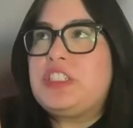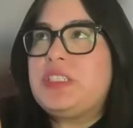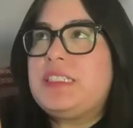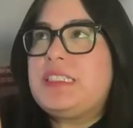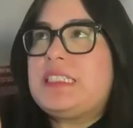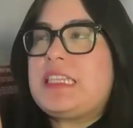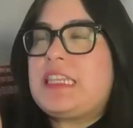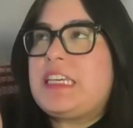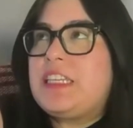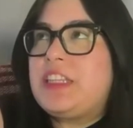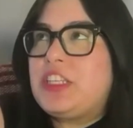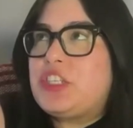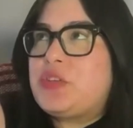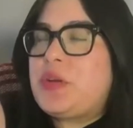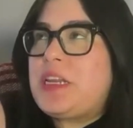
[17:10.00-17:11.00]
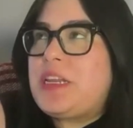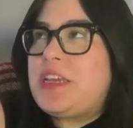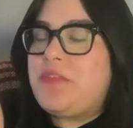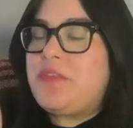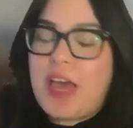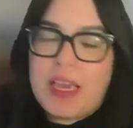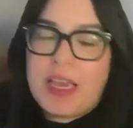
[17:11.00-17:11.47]
mentioned the
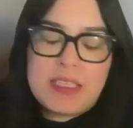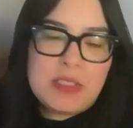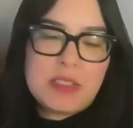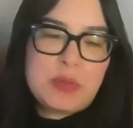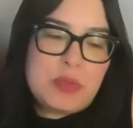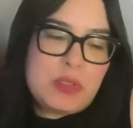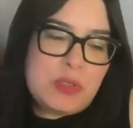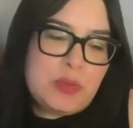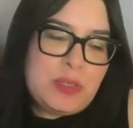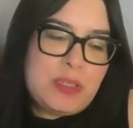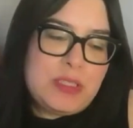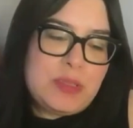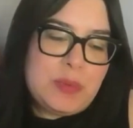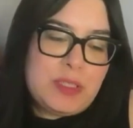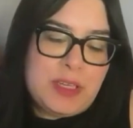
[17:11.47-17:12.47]
training of high school students,